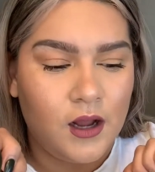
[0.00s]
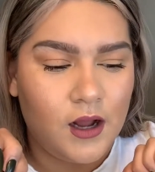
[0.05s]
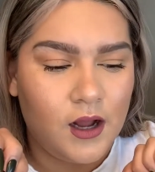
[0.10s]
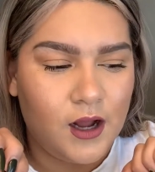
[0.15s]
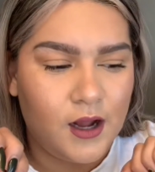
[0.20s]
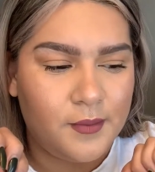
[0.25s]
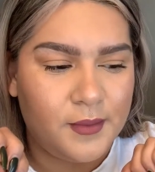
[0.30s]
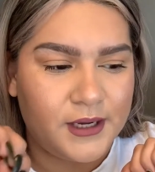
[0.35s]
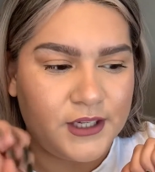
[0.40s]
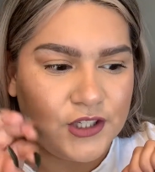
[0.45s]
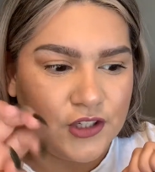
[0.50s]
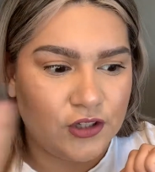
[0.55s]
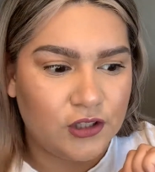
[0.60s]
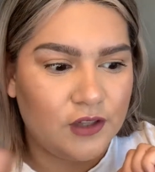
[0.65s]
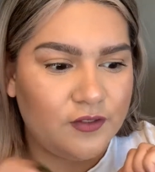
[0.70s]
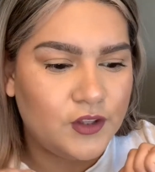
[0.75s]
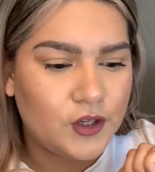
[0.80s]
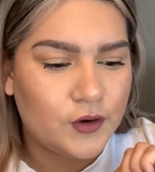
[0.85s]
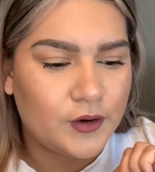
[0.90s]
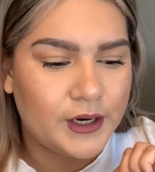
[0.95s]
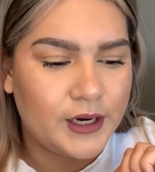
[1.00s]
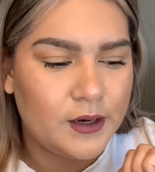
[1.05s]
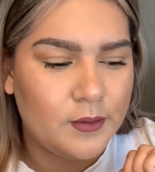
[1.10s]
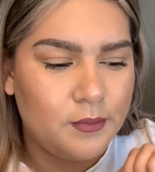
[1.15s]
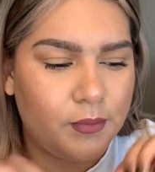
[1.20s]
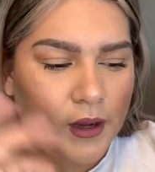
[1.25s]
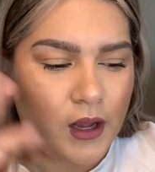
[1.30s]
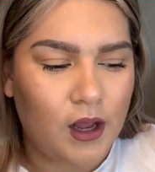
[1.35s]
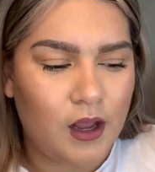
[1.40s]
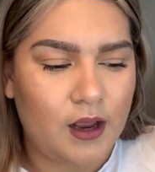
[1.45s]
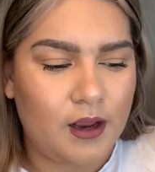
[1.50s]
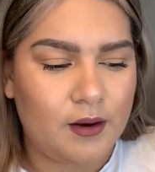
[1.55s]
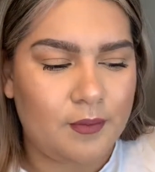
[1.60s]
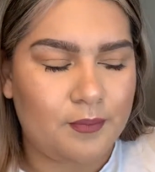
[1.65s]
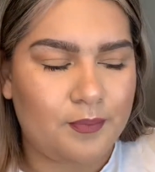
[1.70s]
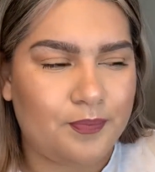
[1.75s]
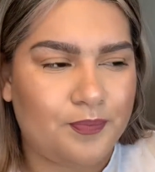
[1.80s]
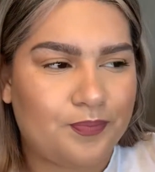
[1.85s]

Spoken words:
I still love the green, but